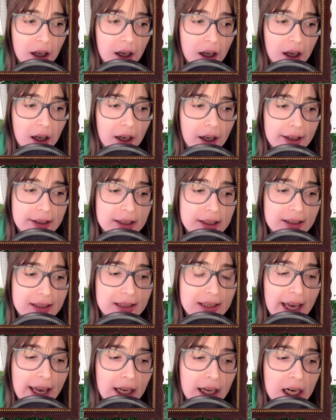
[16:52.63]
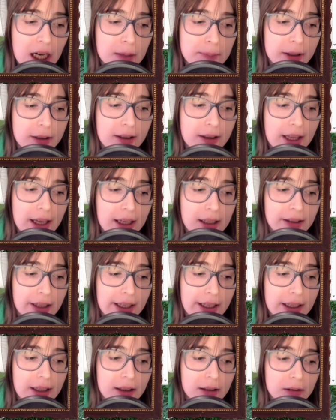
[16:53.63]
I just can't help but think,
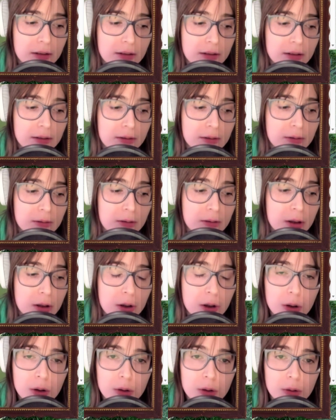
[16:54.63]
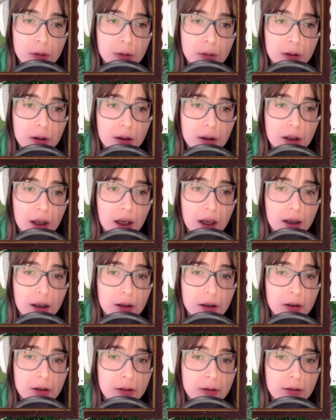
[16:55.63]
like, who
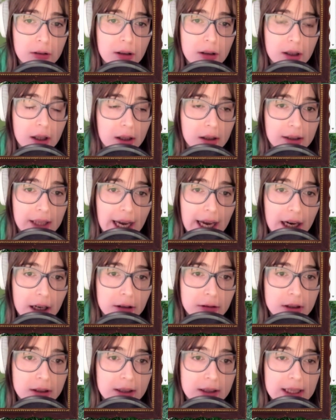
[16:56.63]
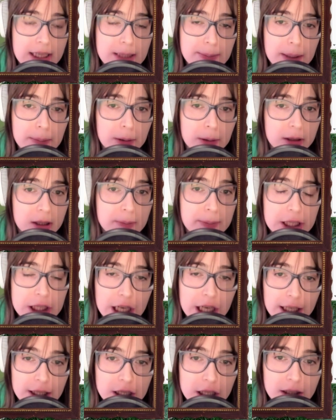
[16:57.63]
allowed these people to be
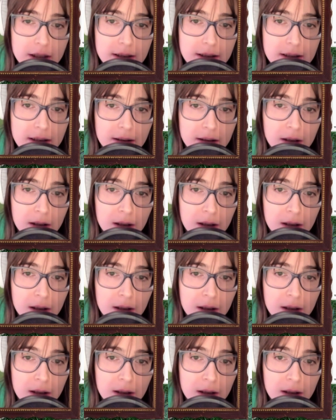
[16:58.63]
judges?